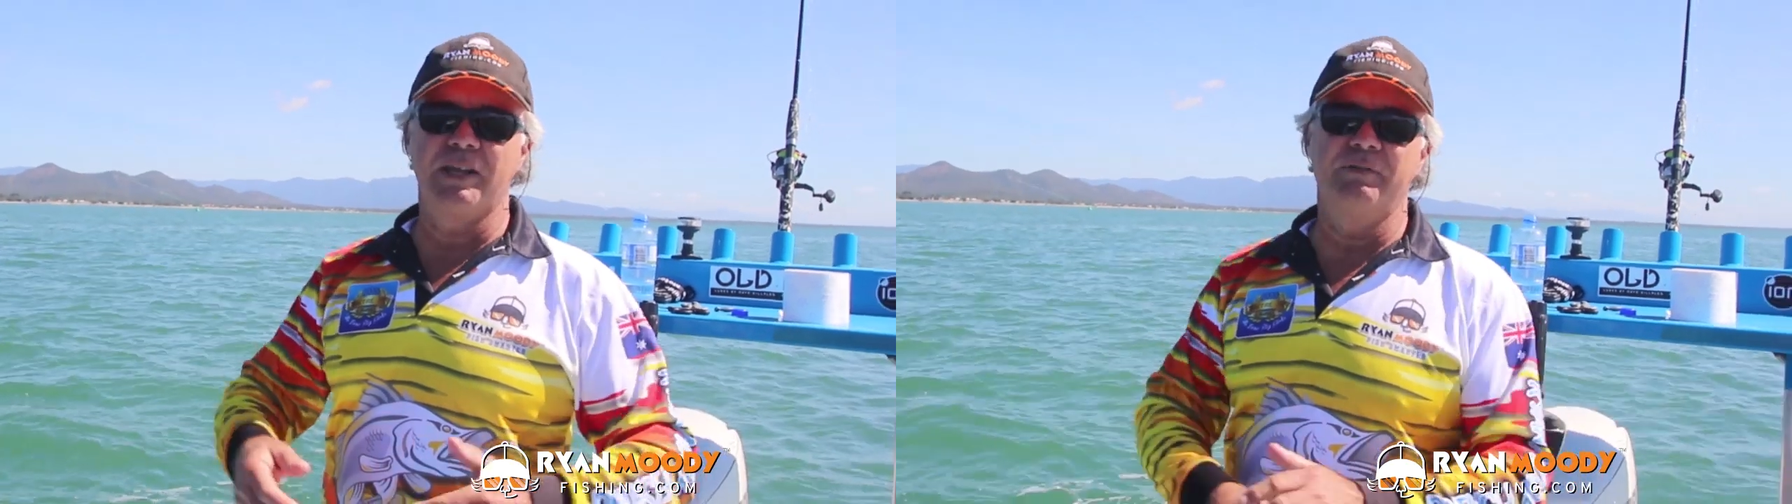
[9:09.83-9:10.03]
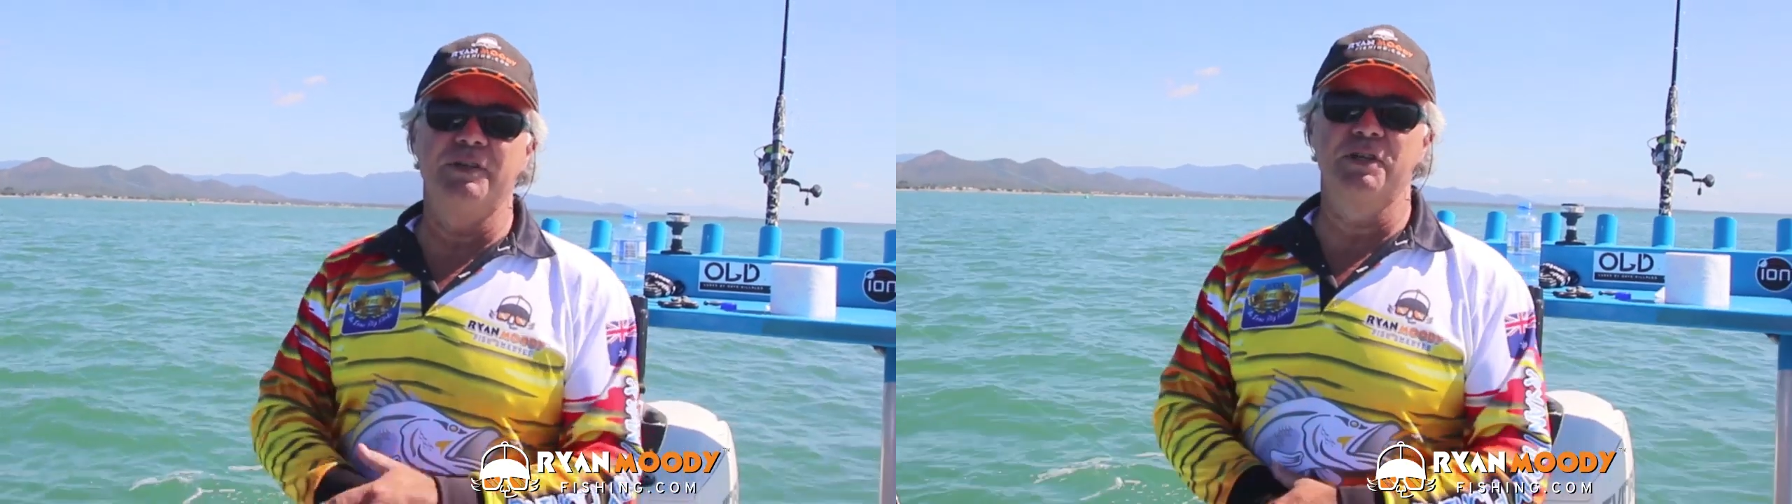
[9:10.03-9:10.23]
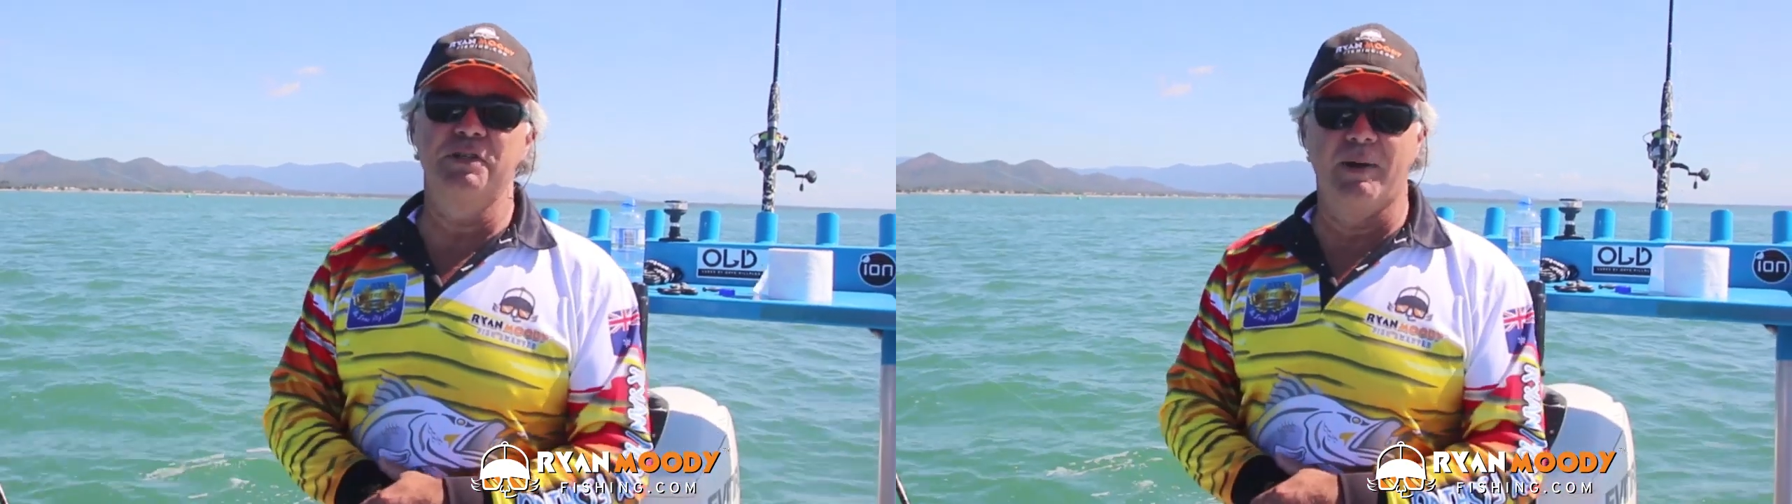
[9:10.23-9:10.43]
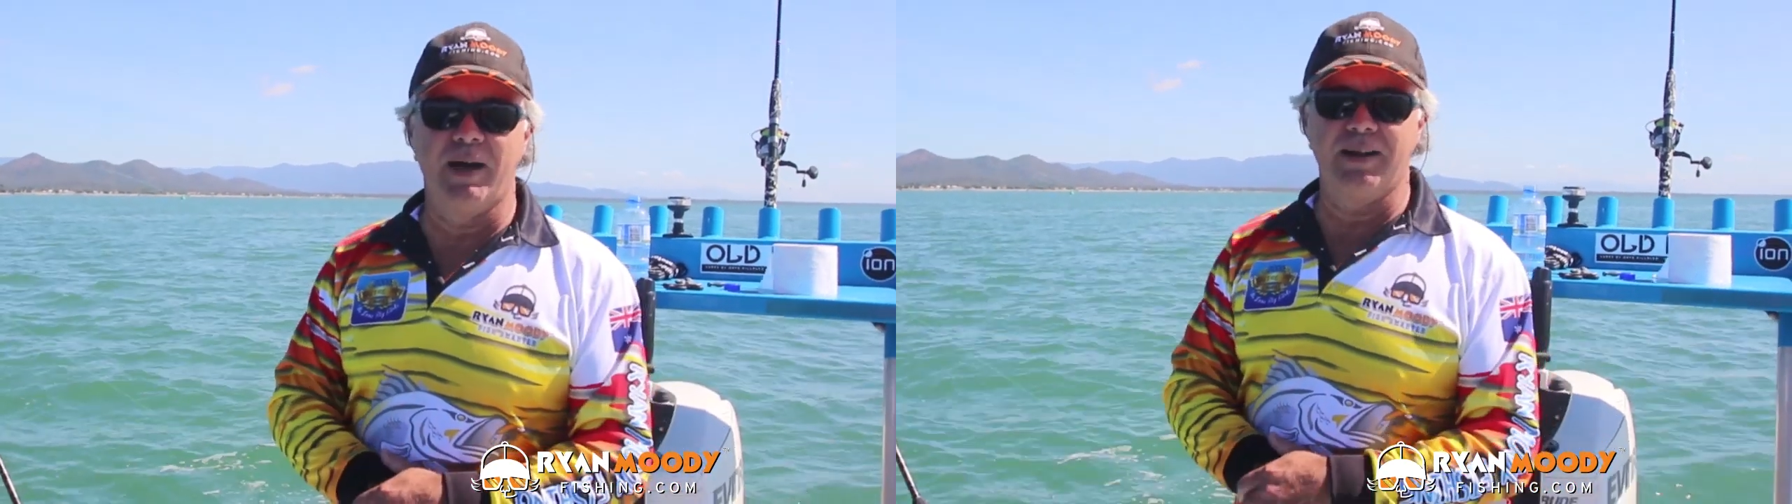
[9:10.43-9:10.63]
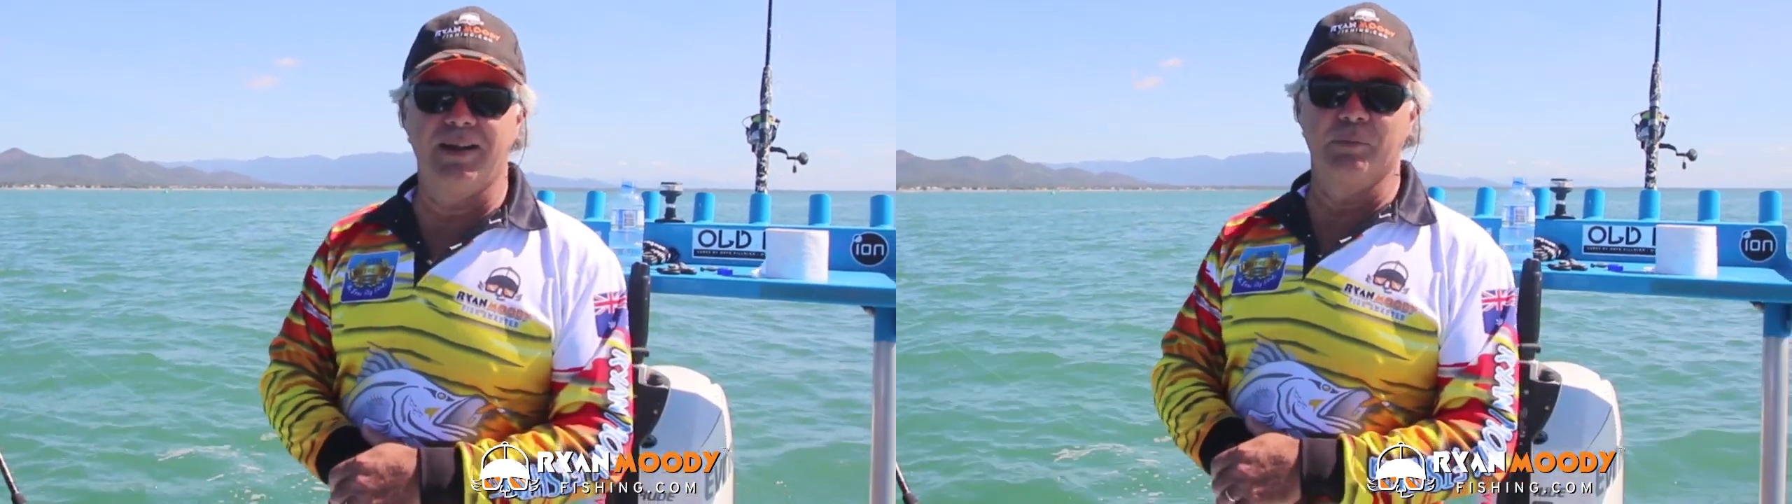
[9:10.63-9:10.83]
keep fishing
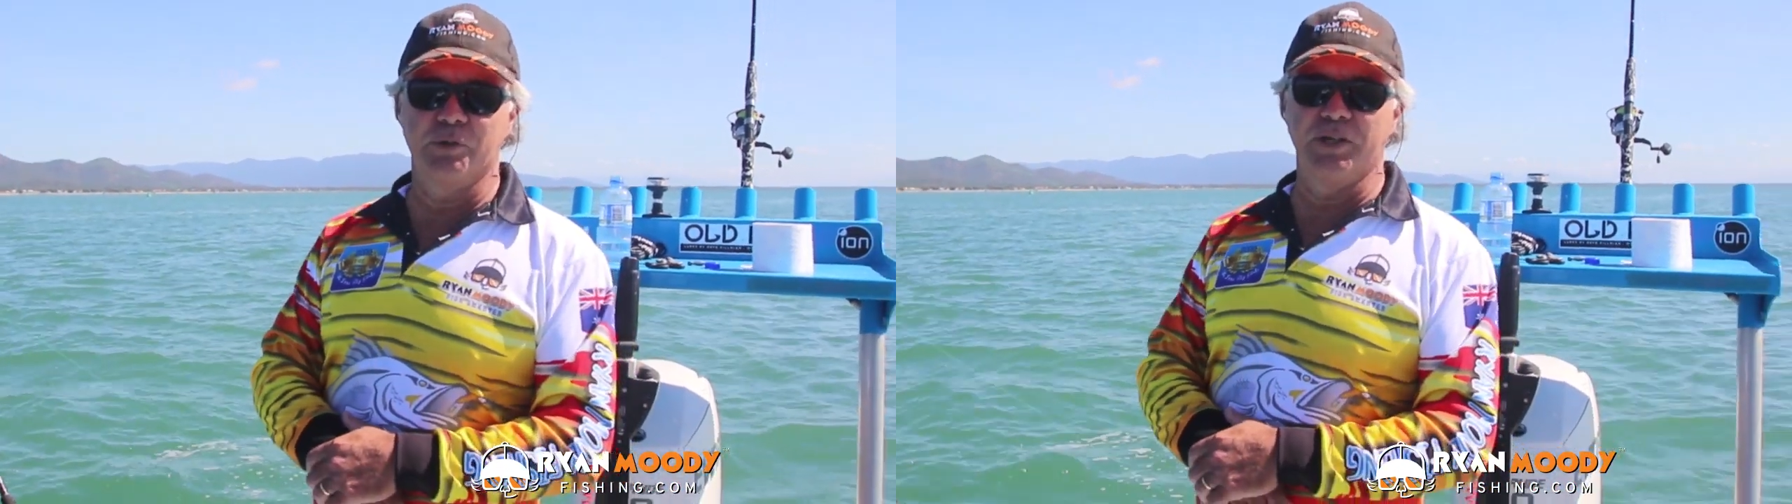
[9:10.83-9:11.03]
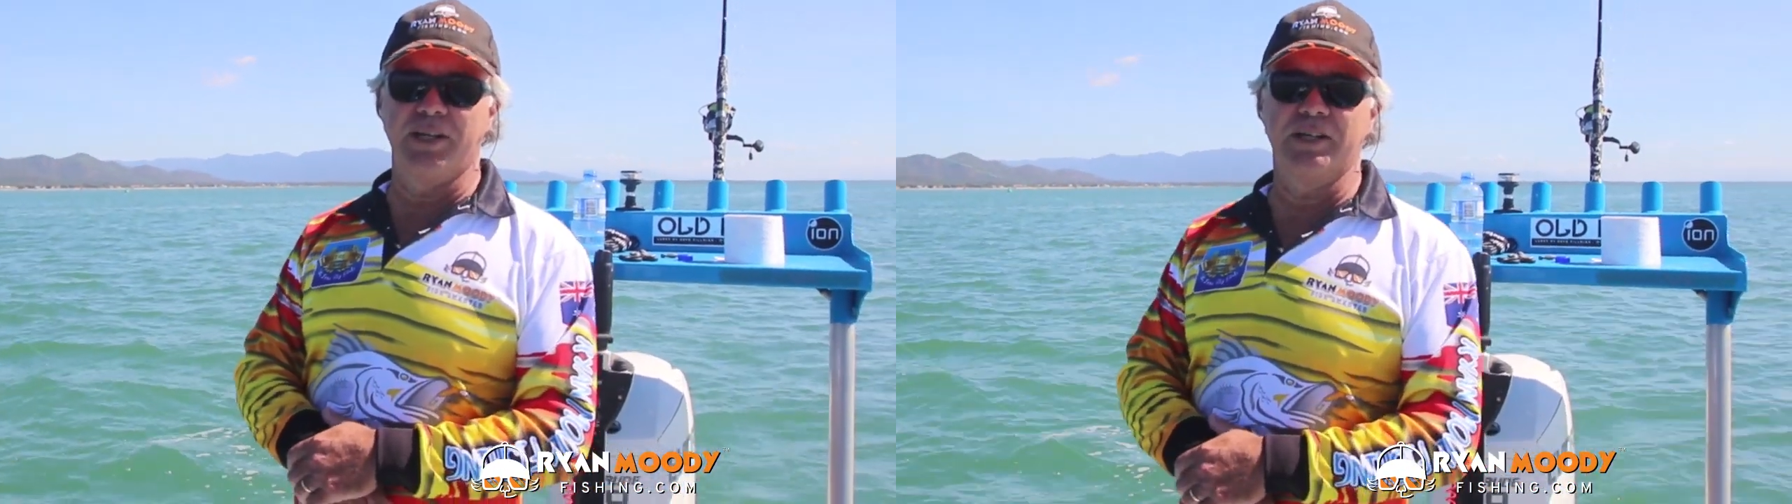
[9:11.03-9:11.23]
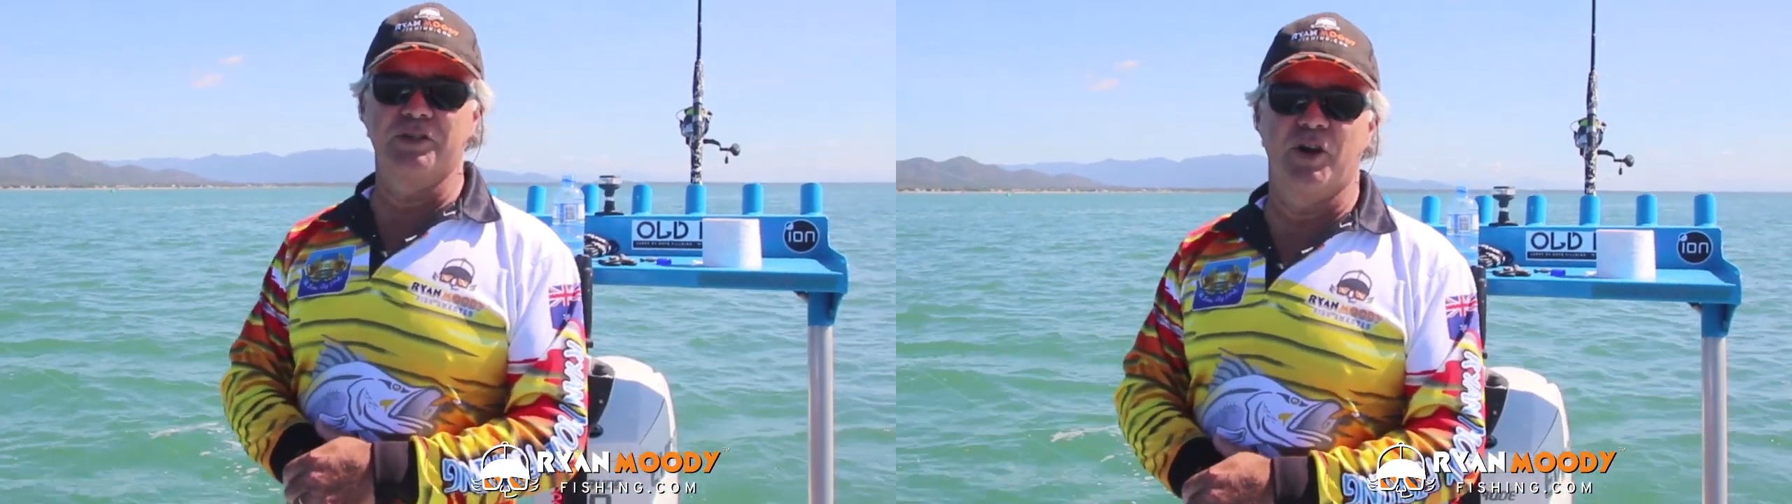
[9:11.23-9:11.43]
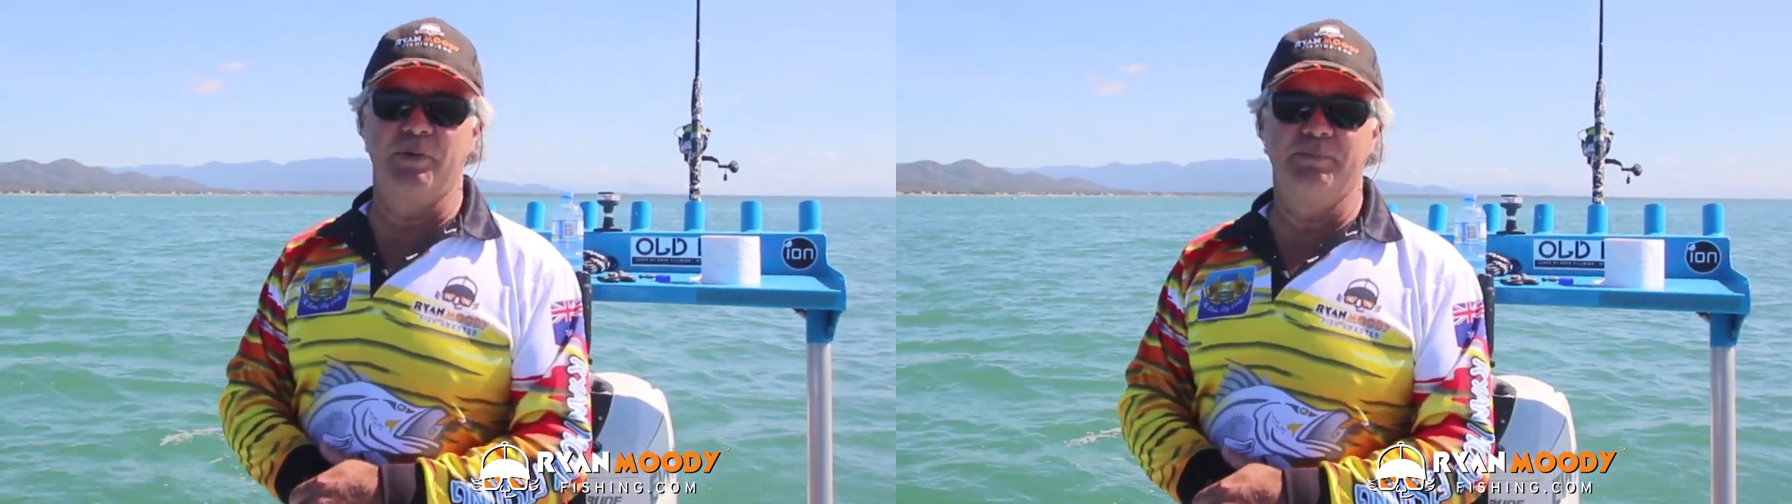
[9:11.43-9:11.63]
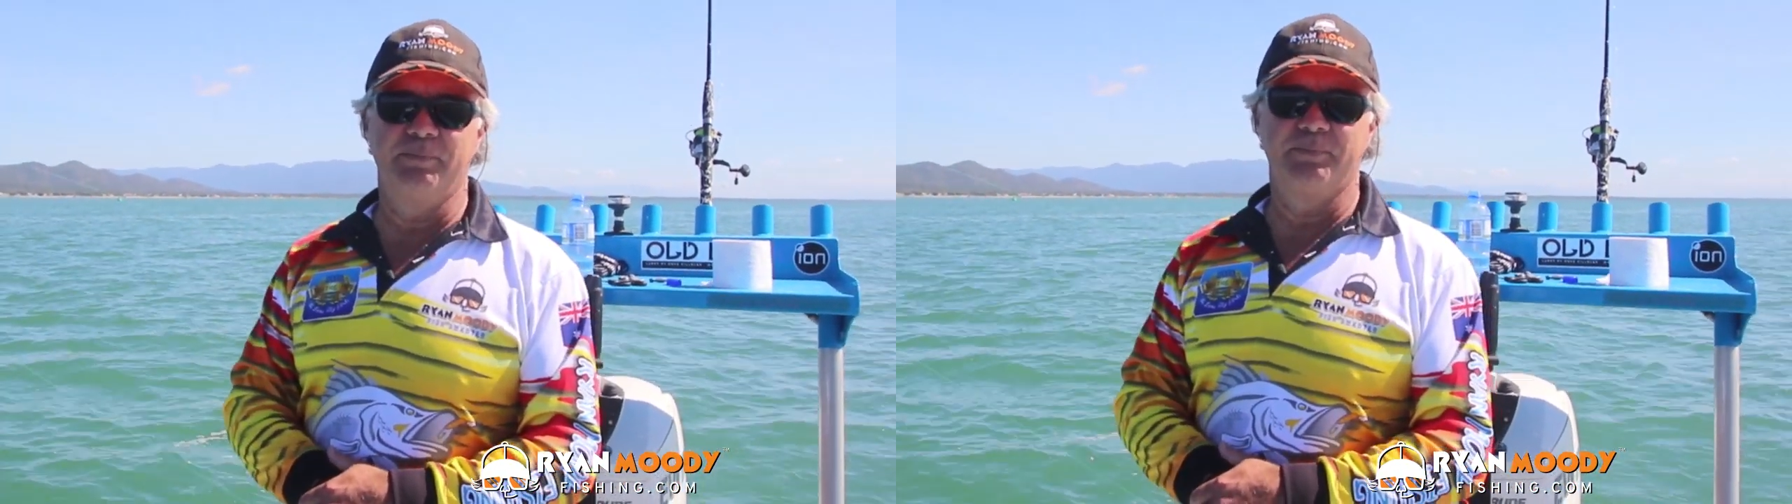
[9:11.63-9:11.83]
smarter, and we'll see you next time.